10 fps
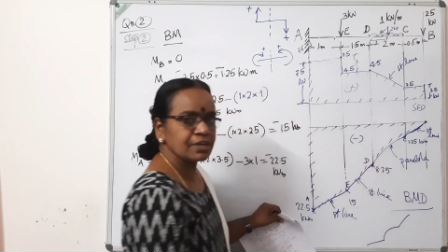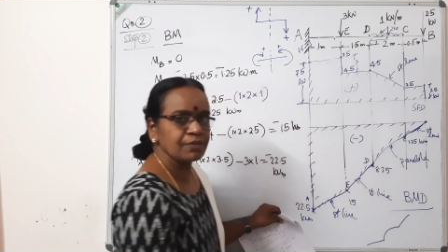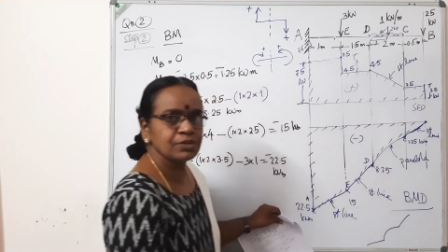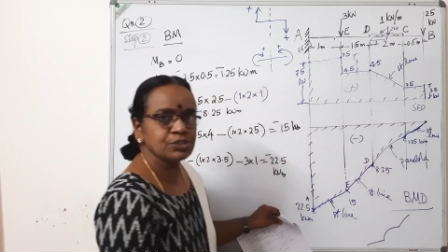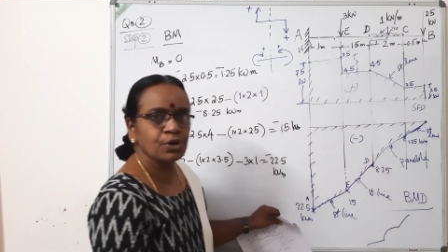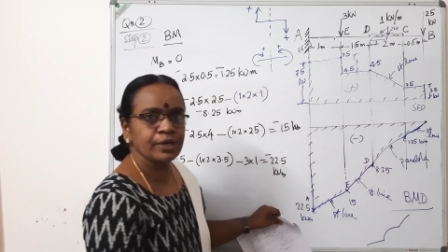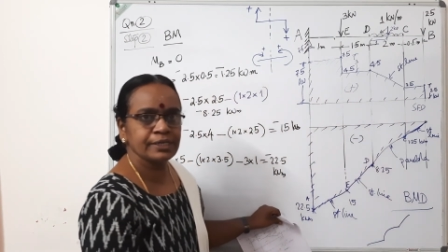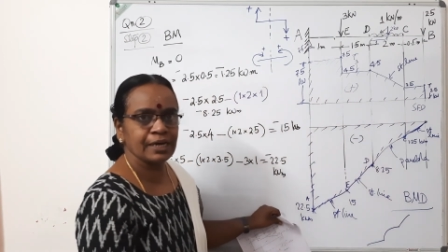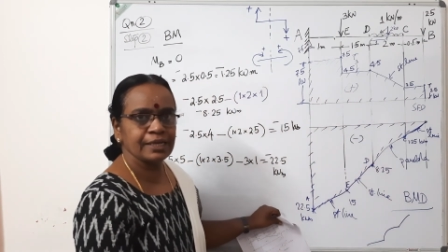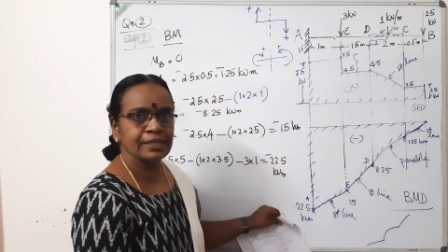Never join
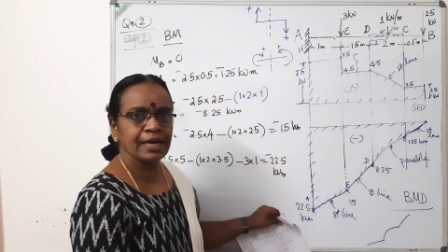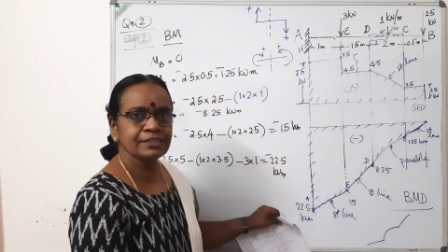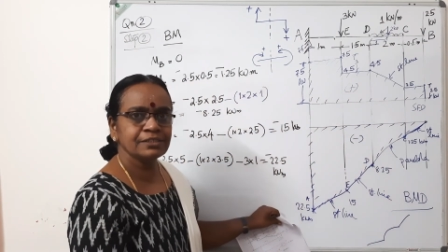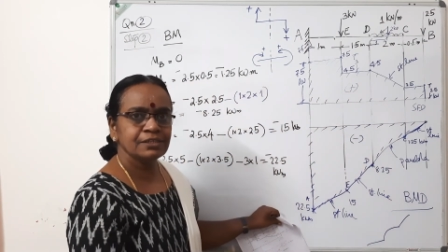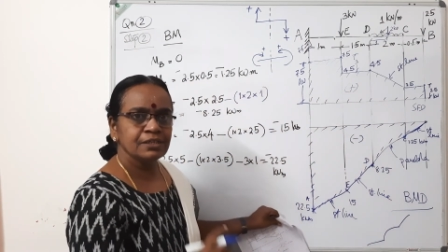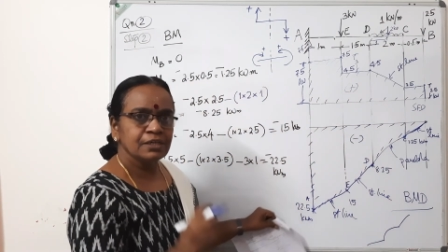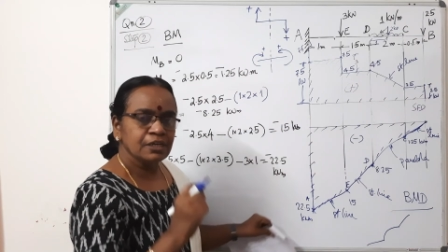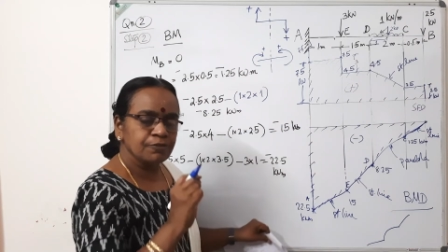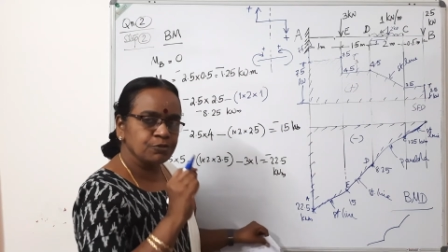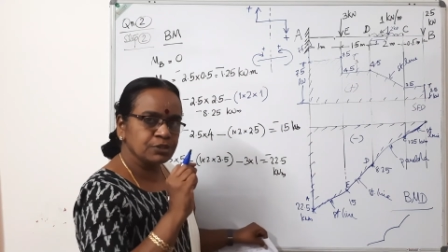it like that.
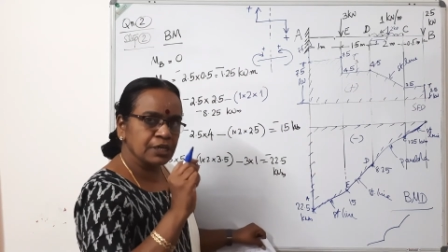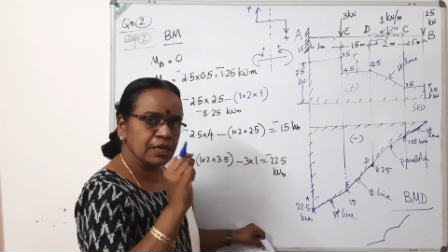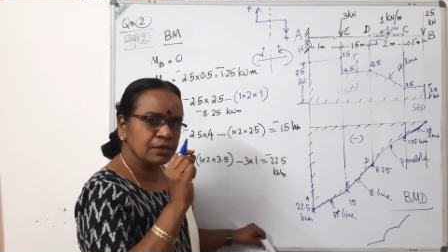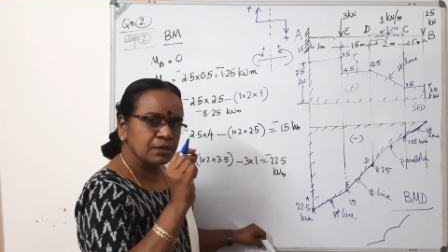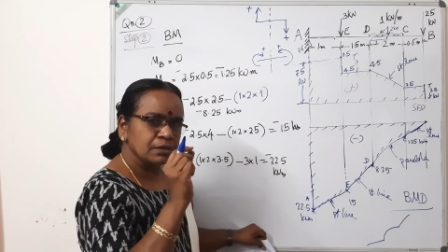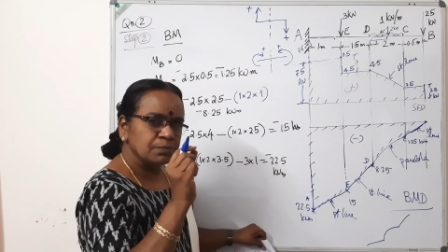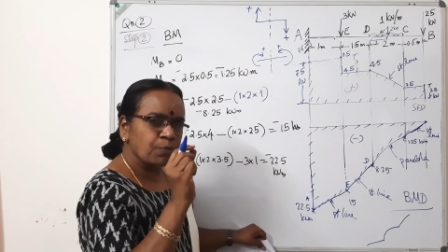If you take